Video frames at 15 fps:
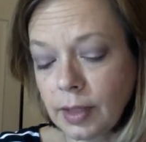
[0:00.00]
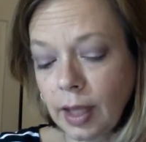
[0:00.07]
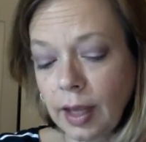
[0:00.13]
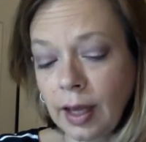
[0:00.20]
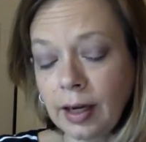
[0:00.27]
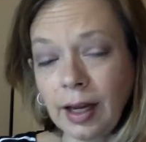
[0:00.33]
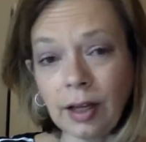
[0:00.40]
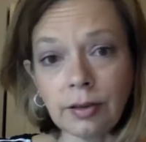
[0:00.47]

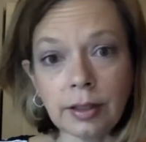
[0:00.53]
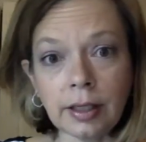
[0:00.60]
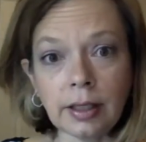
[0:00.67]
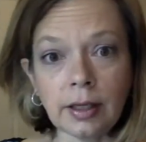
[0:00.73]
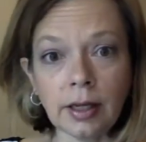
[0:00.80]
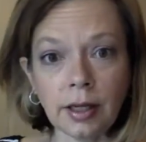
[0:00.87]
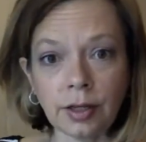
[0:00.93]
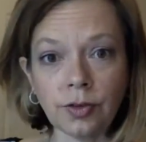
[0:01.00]
and I only needed
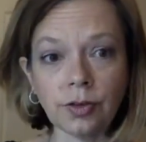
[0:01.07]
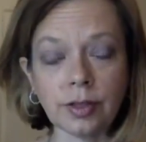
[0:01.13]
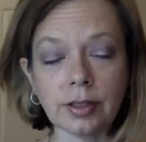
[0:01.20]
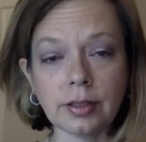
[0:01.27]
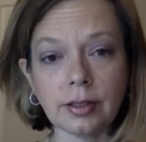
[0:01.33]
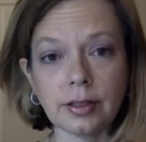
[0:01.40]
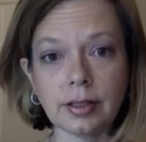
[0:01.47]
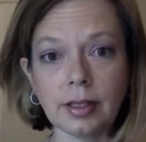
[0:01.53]
100
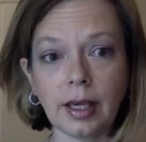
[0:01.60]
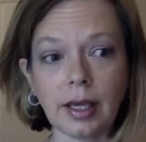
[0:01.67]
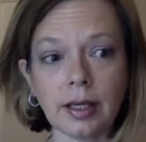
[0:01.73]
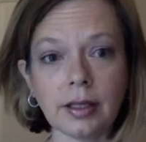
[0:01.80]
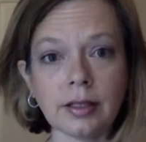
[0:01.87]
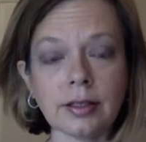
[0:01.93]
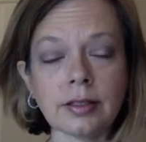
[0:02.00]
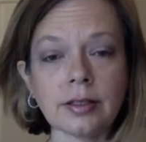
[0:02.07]

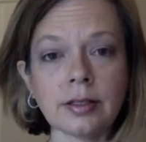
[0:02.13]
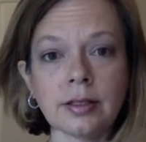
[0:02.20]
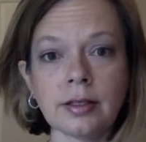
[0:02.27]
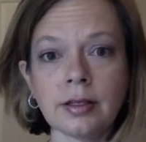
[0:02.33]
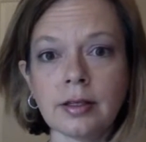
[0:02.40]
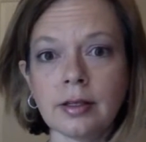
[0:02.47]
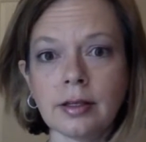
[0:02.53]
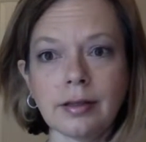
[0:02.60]
skeins,
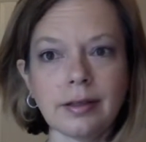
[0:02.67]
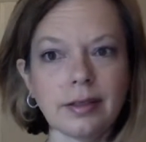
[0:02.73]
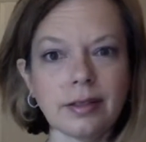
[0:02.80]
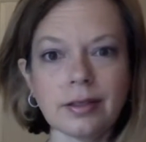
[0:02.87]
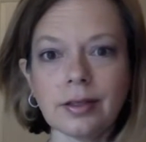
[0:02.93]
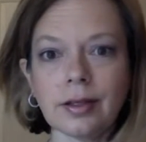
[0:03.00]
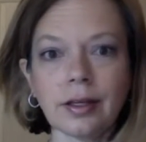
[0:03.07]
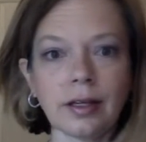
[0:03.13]
and
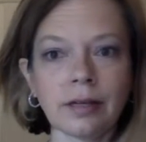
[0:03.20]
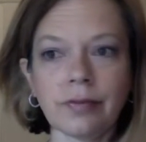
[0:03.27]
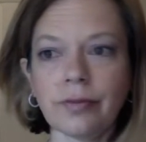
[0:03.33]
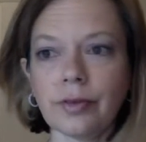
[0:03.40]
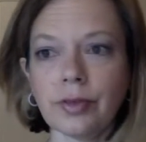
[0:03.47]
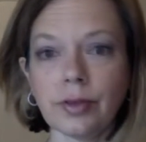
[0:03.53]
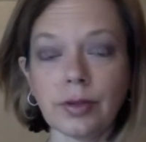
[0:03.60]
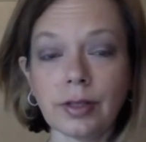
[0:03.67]
so I got them for
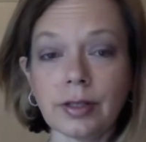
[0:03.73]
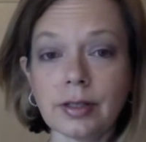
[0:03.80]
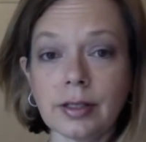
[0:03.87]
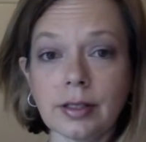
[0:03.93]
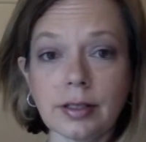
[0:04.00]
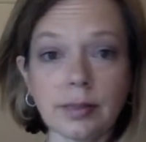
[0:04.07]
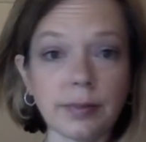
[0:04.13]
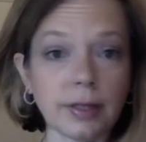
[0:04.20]
30
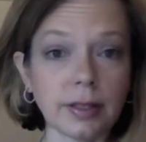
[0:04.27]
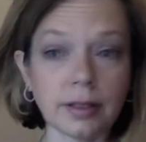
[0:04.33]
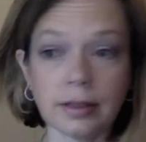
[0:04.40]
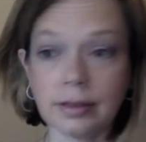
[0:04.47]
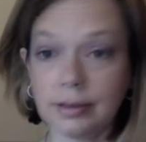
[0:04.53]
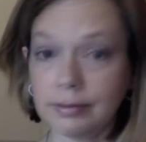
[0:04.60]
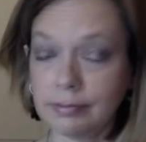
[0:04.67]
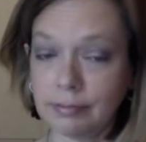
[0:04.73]
cents a
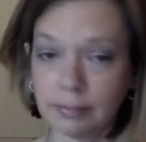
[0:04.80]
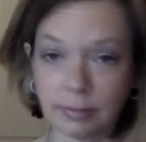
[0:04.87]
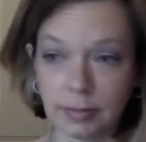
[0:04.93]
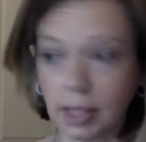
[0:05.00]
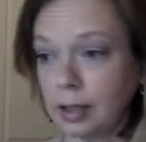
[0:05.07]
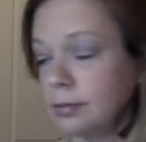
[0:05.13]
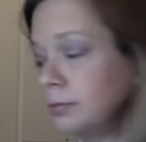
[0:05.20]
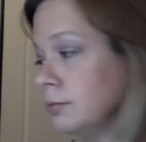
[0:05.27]
piece.
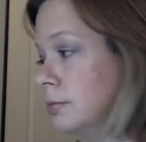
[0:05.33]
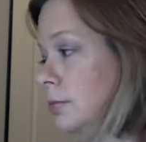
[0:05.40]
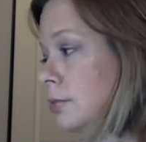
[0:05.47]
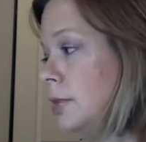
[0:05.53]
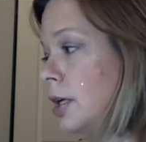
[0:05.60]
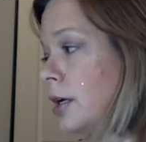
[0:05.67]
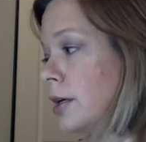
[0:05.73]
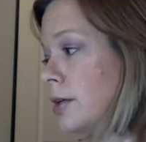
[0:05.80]
Done.
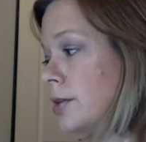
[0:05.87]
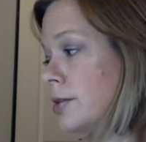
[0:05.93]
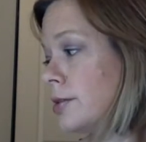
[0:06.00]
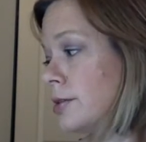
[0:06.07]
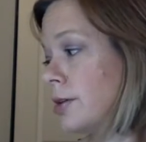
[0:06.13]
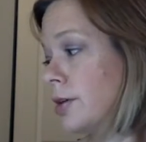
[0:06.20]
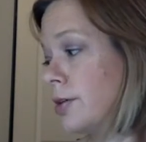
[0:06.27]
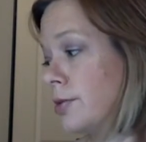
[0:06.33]

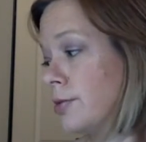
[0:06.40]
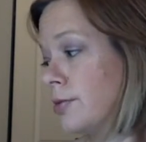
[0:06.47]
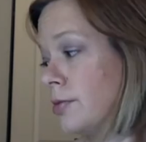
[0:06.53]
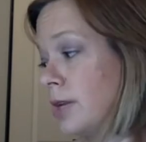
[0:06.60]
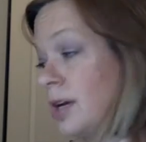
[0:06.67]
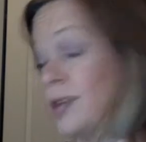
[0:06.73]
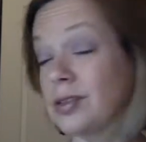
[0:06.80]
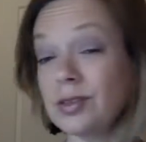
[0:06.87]
So
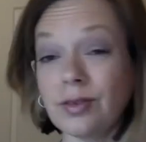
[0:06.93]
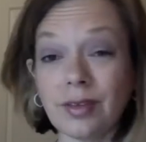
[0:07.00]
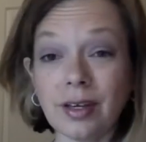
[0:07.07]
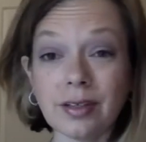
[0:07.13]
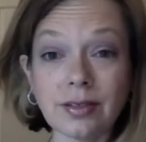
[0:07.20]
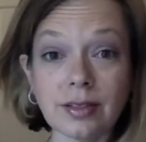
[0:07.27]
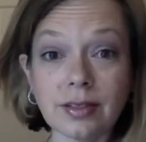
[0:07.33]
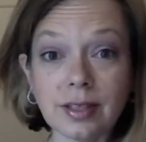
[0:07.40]
now in
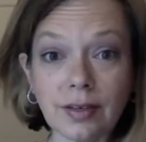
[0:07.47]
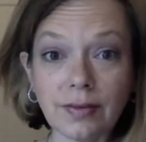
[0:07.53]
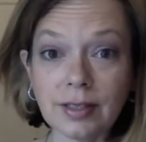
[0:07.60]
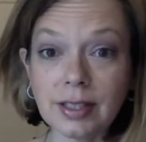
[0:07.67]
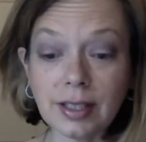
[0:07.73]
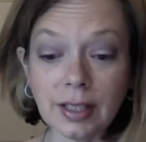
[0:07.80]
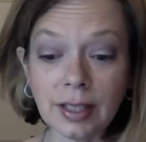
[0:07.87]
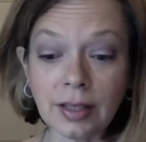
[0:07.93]

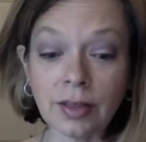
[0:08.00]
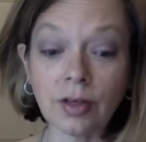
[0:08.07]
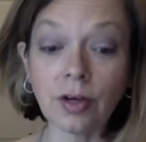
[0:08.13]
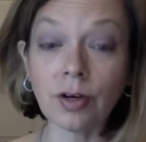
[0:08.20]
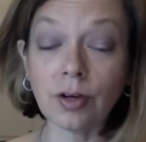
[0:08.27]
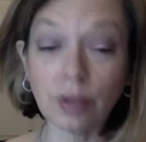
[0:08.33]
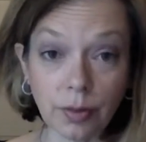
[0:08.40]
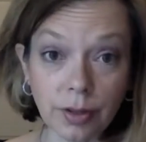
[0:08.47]
2017, there
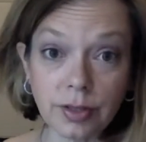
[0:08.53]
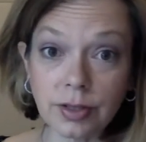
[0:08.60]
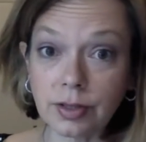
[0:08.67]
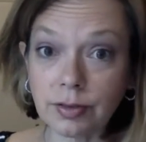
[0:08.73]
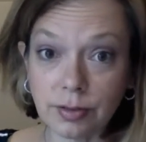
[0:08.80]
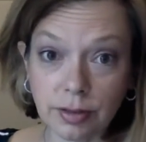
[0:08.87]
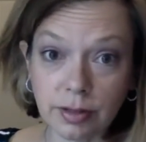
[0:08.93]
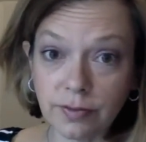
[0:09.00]
are no
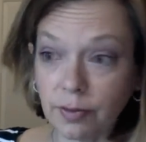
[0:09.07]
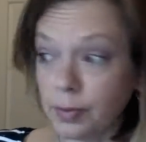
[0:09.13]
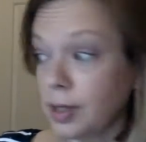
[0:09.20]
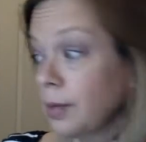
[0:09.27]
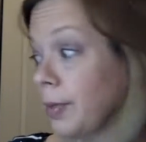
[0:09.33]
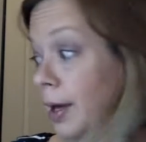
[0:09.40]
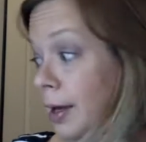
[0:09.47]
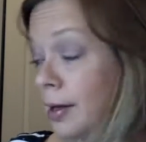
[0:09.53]
excuses for me
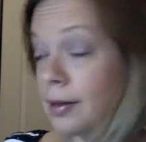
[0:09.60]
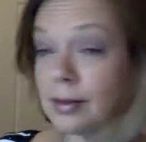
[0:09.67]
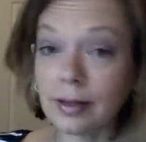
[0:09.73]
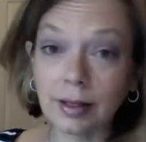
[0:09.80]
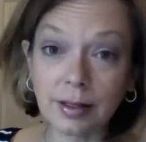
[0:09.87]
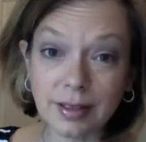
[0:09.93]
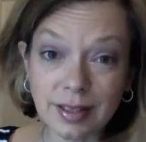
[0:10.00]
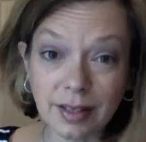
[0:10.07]
to buy
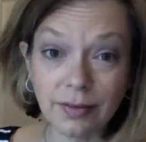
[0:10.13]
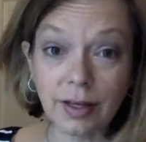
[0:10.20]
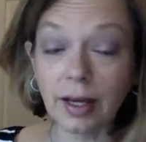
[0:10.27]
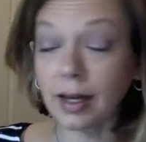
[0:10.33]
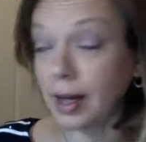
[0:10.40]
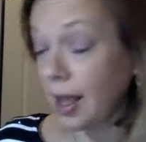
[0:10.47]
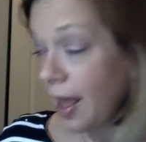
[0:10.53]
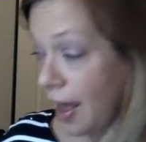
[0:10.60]
anything because I've got
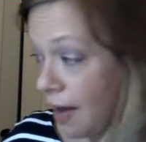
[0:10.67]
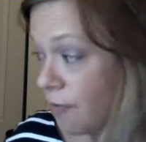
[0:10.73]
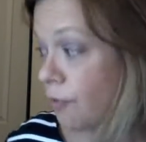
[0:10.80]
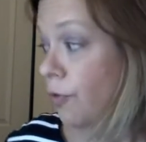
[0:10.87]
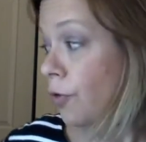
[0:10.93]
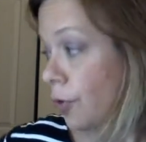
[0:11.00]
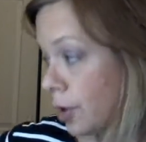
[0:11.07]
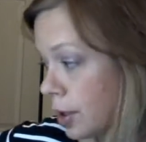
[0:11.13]

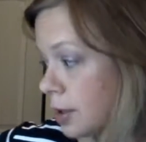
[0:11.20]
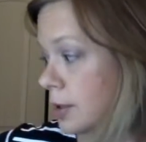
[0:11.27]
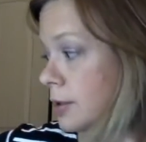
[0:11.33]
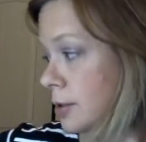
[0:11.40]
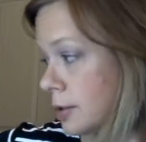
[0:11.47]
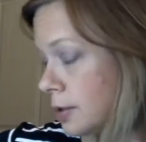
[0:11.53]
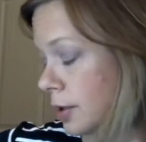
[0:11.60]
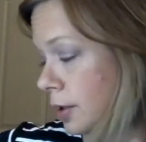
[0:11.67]
every
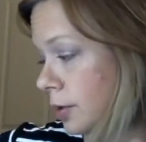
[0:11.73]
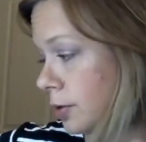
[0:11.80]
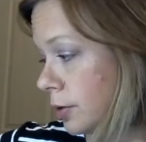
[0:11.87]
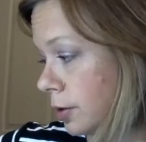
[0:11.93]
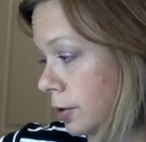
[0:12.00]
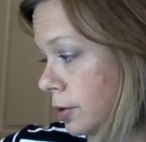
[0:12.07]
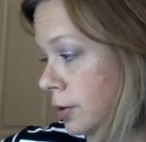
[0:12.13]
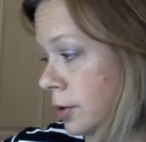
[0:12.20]

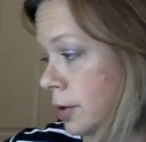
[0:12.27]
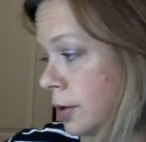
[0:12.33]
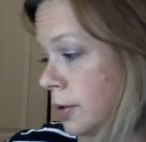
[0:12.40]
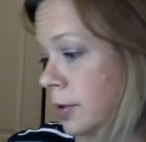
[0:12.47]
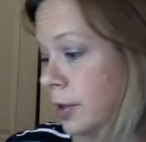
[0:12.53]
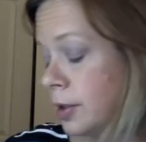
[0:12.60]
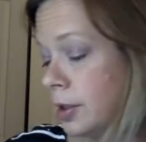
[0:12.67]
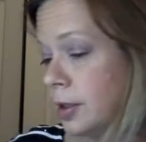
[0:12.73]
single
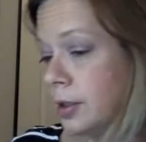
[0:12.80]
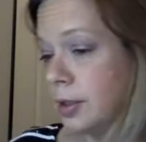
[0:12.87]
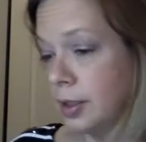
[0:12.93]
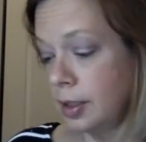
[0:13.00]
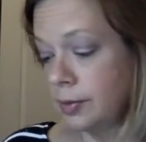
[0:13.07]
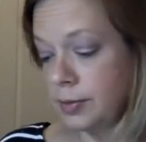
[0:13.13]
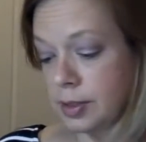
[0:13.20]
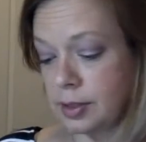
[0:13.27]

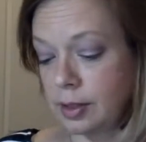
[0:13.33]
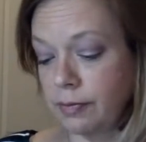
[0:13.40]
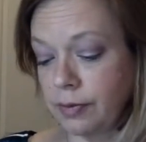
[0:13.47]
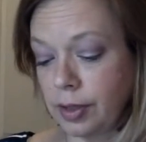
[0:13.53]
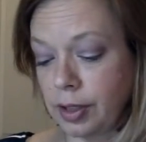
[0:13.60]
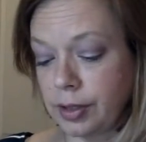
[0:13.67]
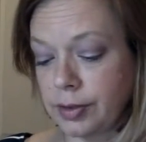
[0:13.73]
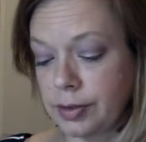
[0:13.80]
DMC
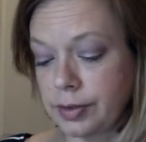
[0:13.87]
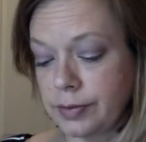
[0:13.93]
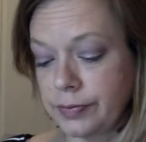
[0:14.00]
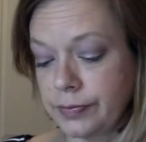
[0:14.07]
floss.